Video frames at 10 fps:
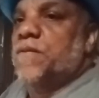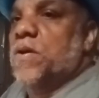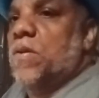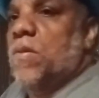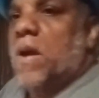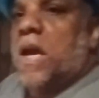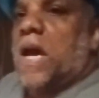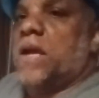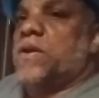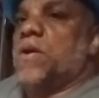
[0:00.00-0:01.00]
you
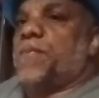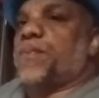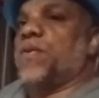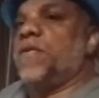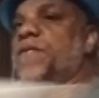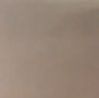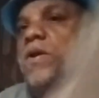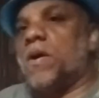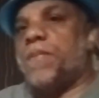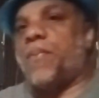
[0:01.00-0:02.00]
and you're proving
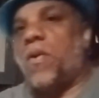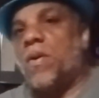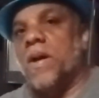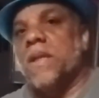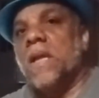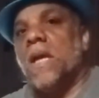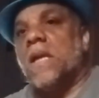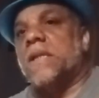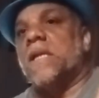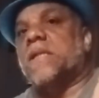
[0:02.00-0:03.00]
your point
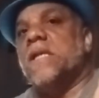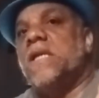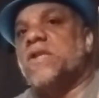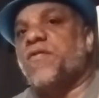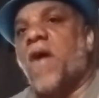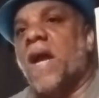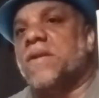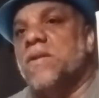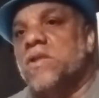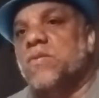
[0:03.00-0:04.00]
that these
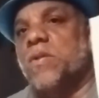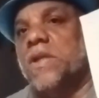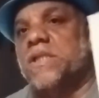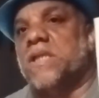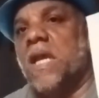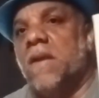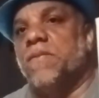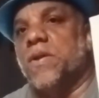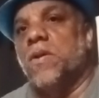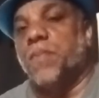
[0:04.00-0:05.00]
factors would have saved
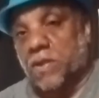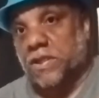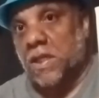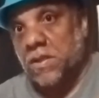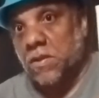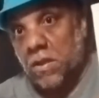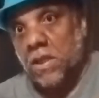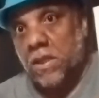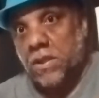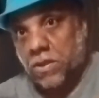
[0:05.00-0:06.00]
you
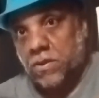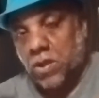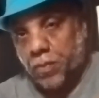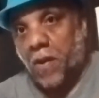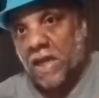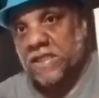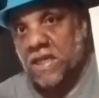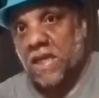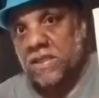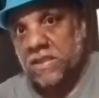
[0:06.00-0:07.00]
procedurally, due
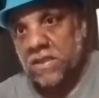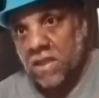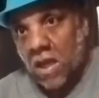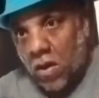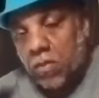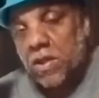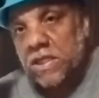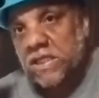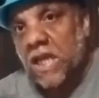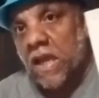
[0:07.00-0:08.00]
process, would have
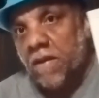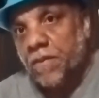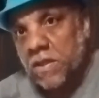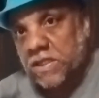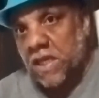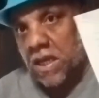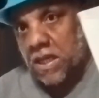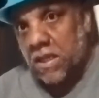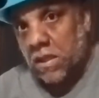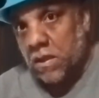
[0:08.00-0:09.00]
saved the
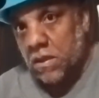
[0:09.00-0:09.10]
city